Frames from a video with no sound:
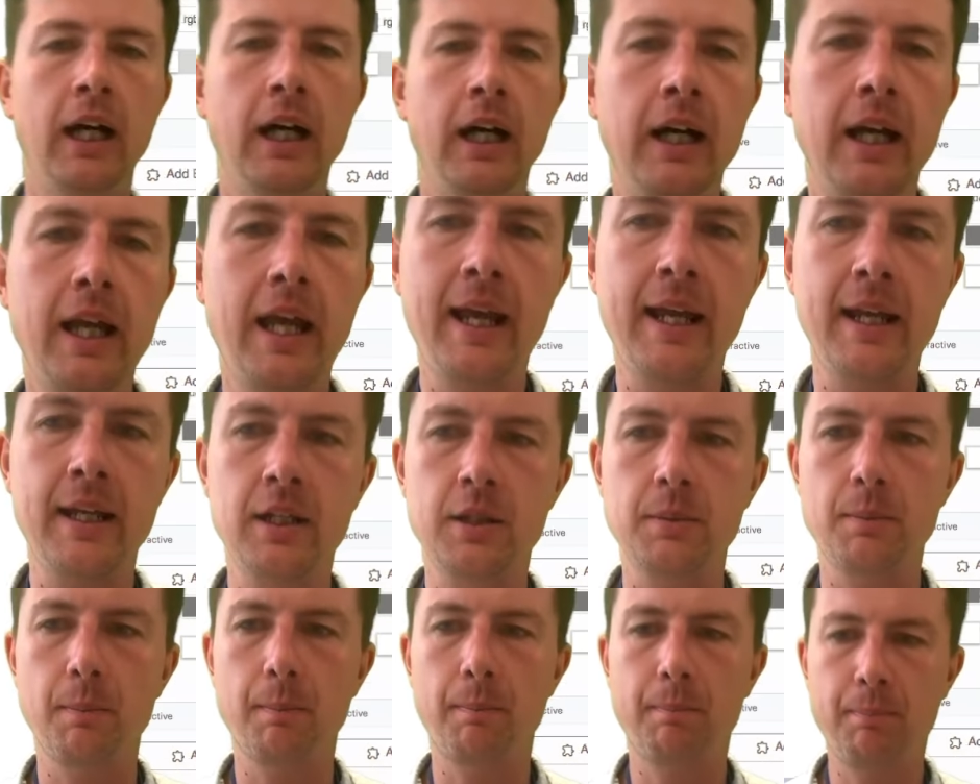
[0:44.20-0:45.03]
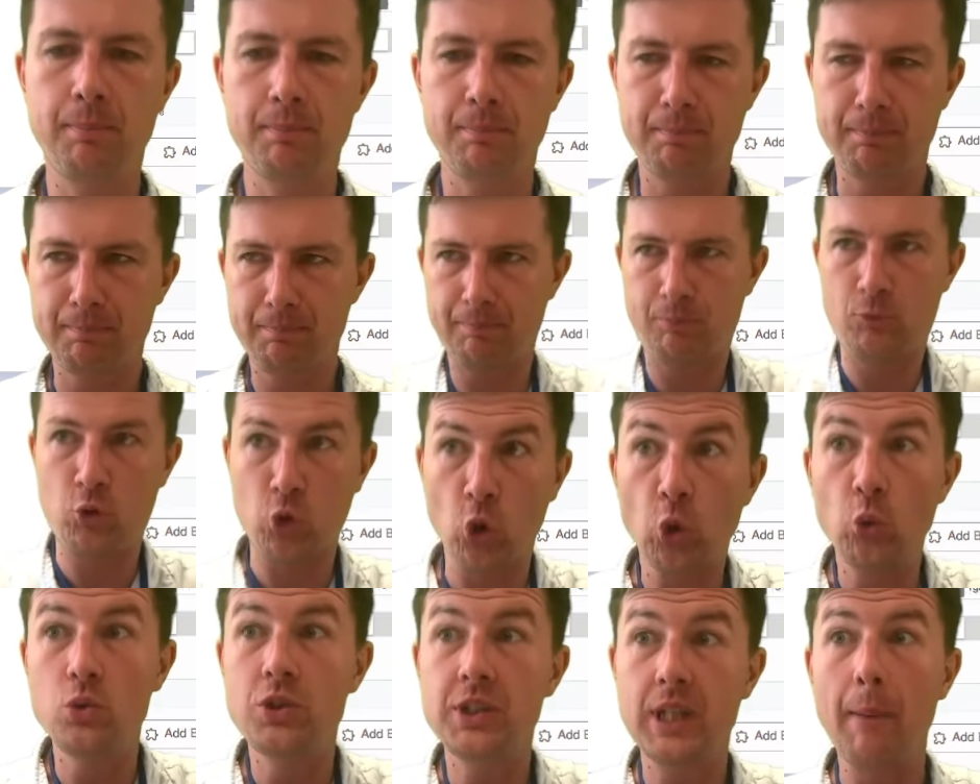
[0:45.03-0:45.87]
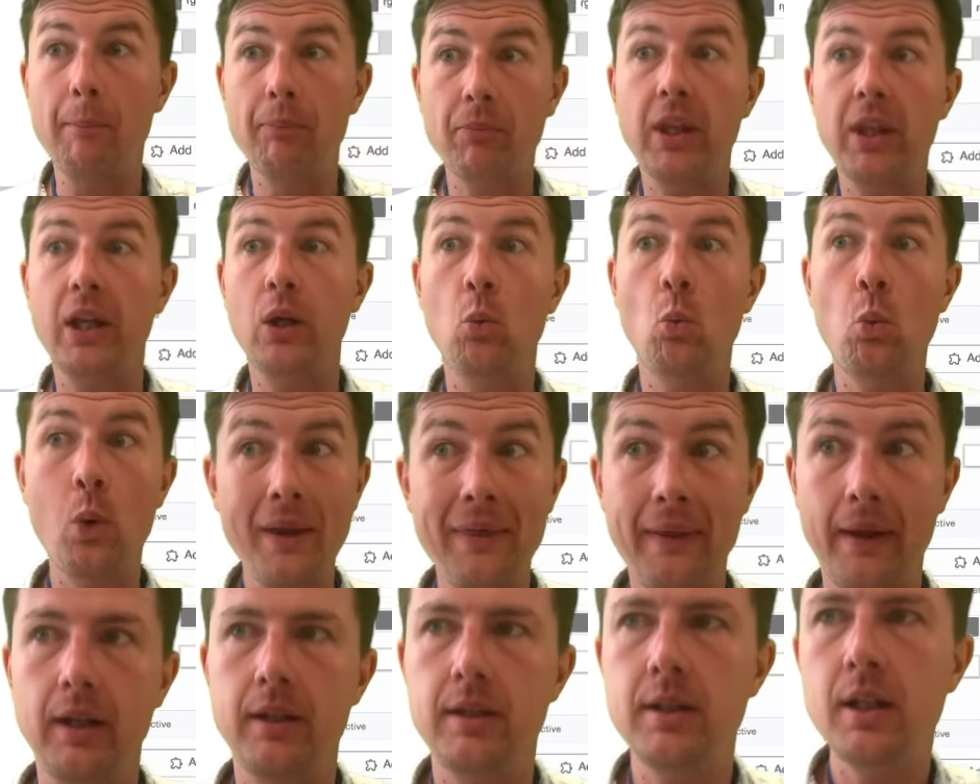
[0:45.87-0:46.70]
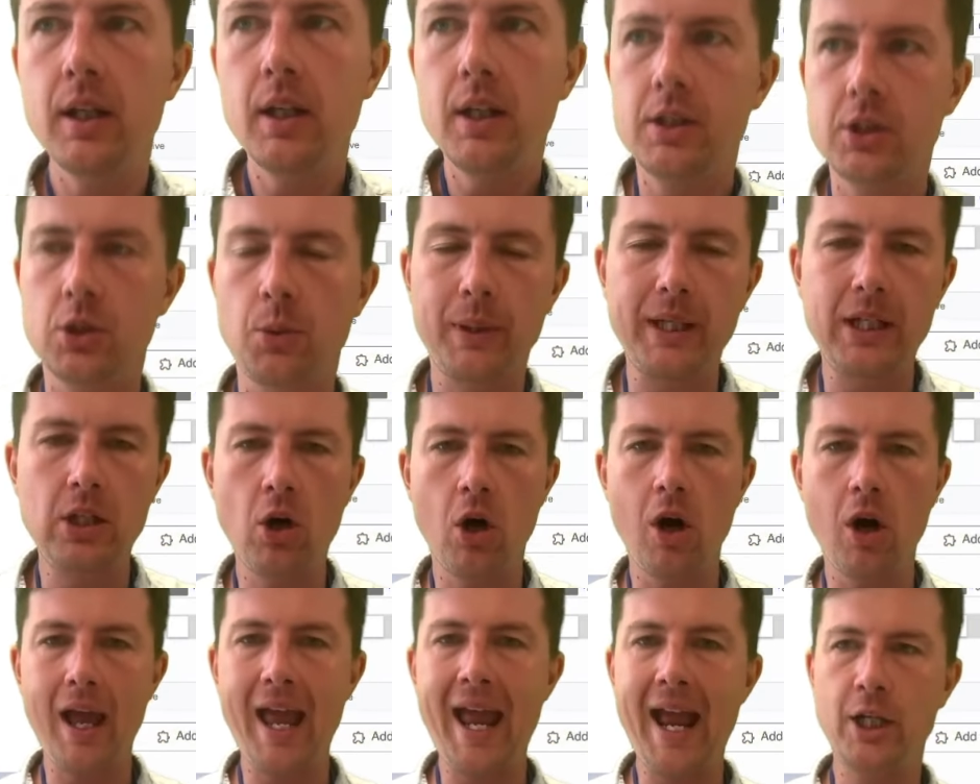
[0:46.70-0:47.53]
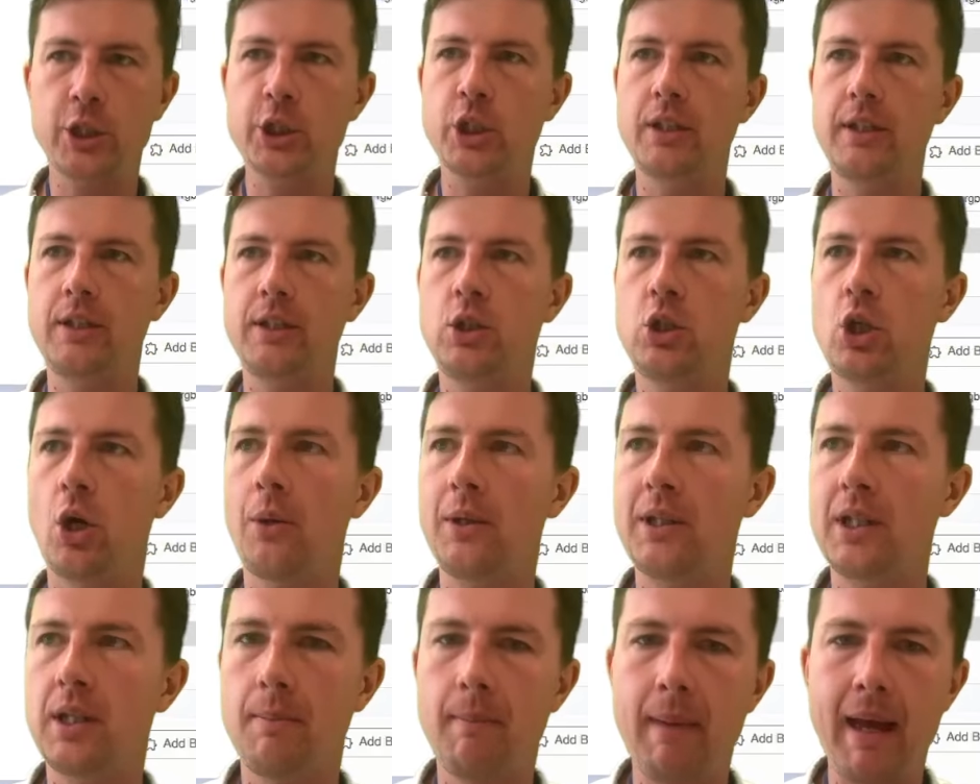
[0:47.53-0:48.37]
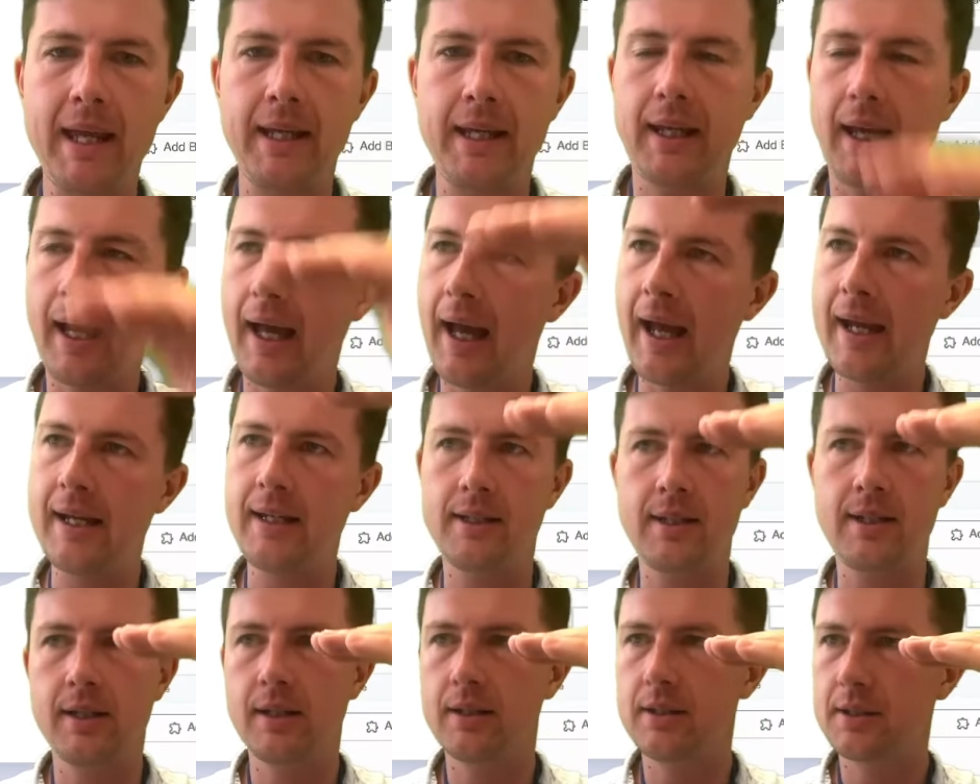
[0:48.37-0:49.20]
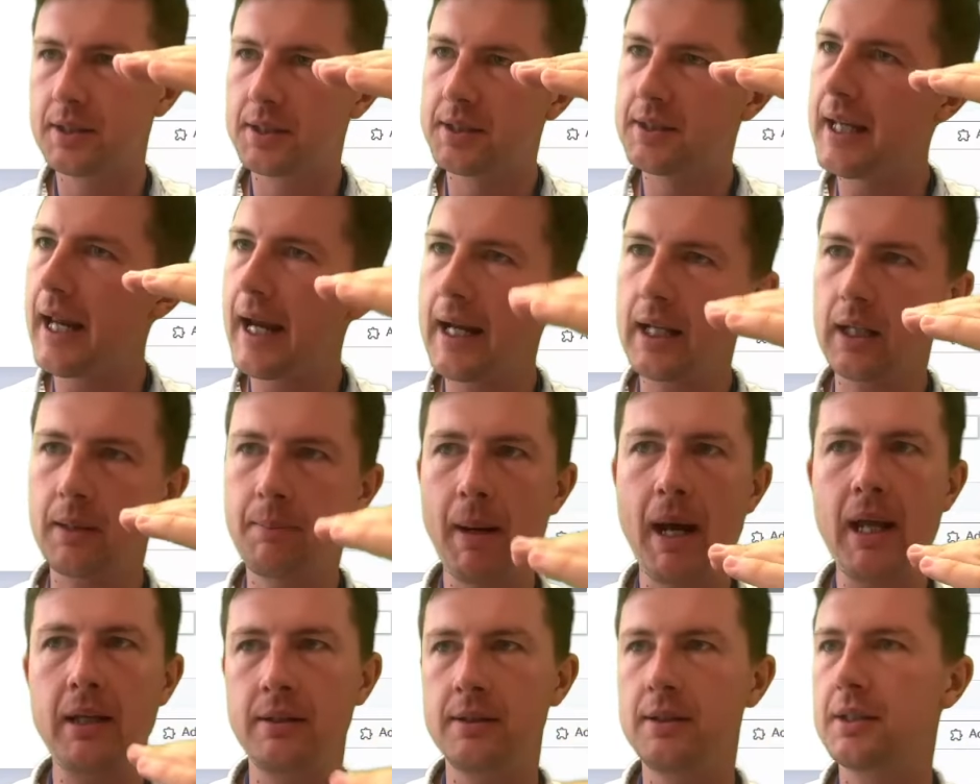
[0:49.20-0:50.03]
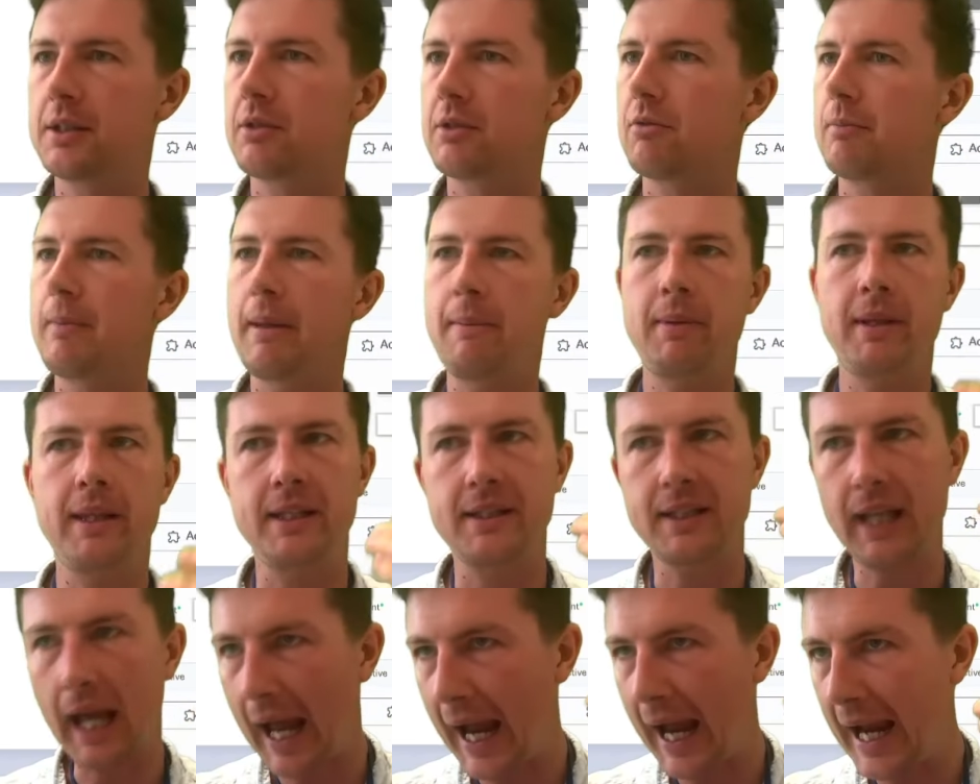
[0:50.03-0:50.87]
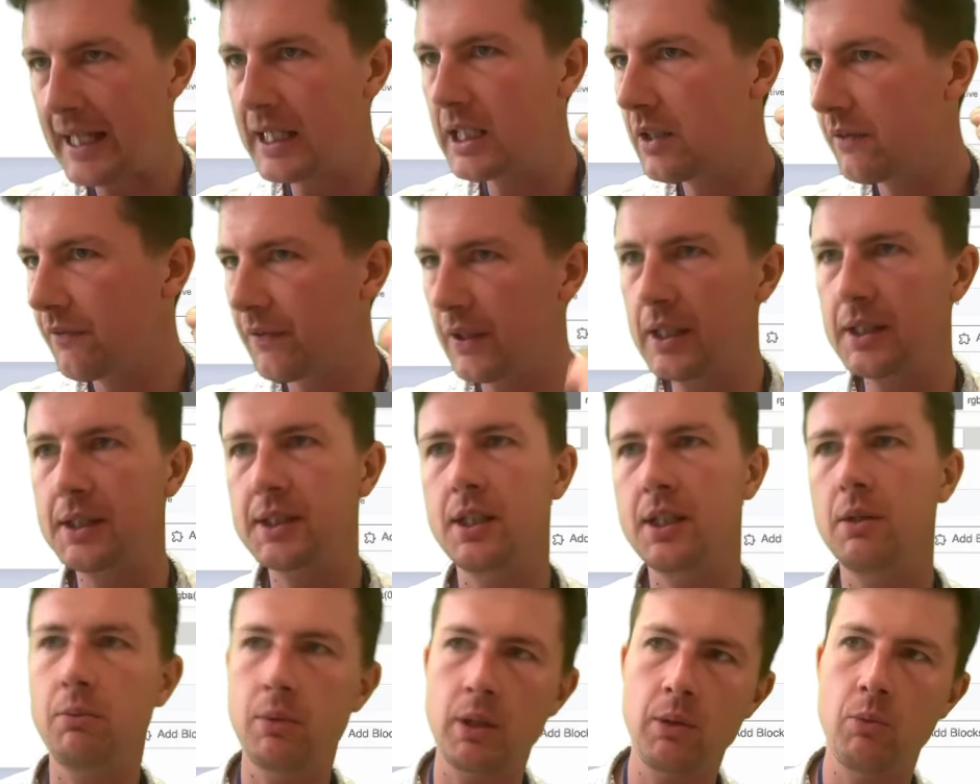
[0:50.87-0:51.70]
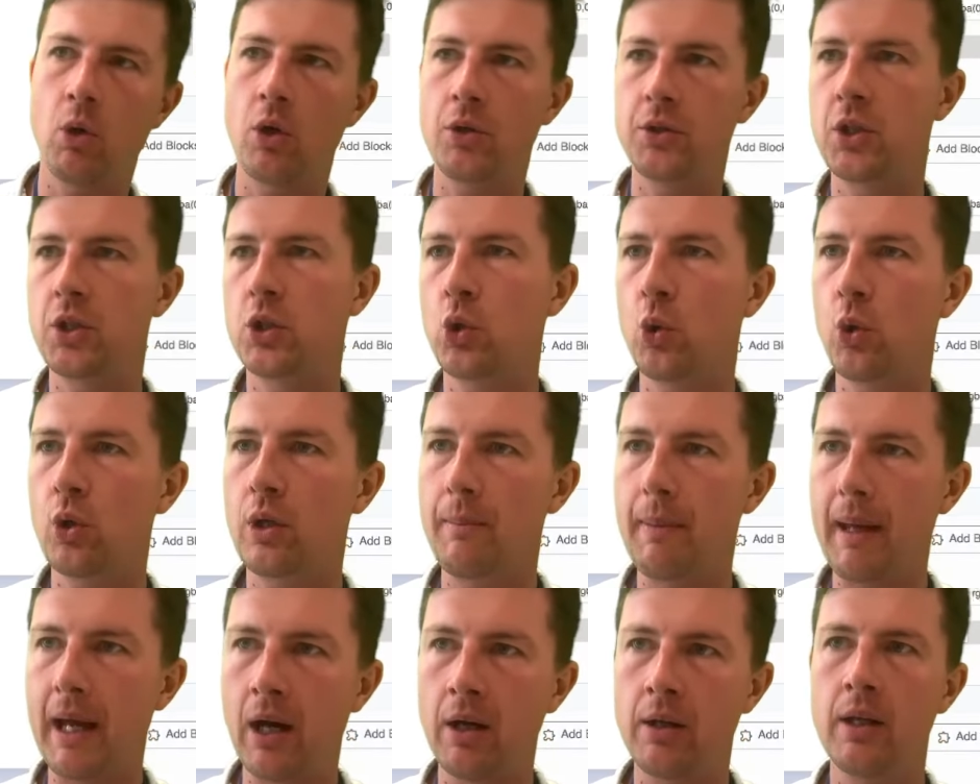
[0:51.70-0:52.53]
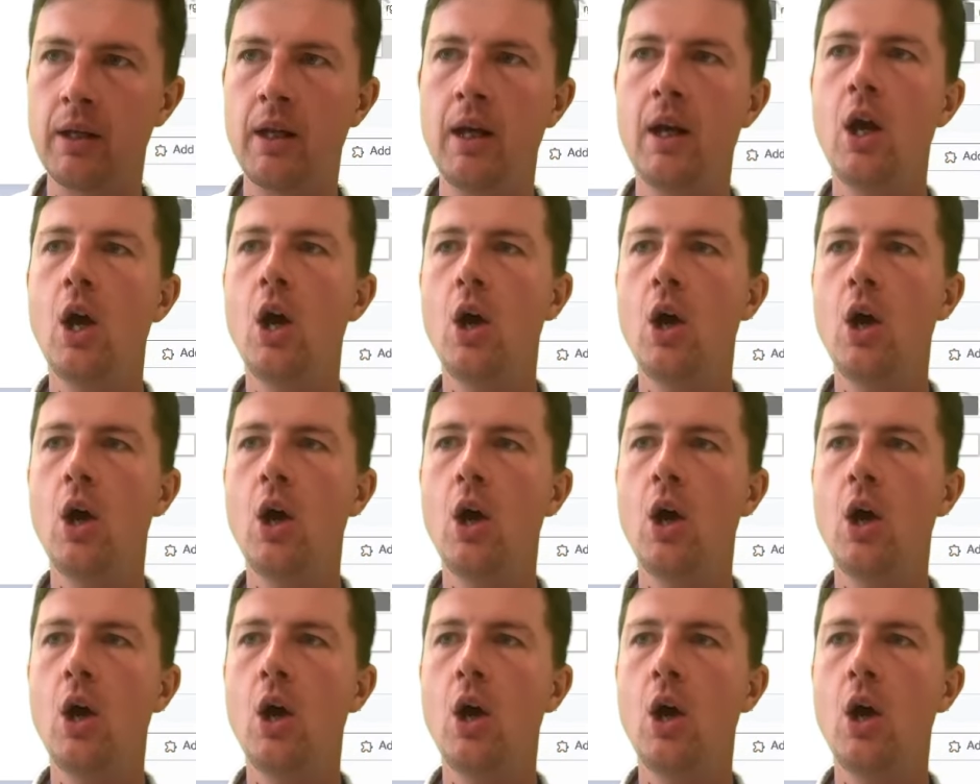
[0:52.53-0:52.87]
and do something with it. So we're not actually going to make 8 static buttons. Remember, there's 8 events that we want to talk about.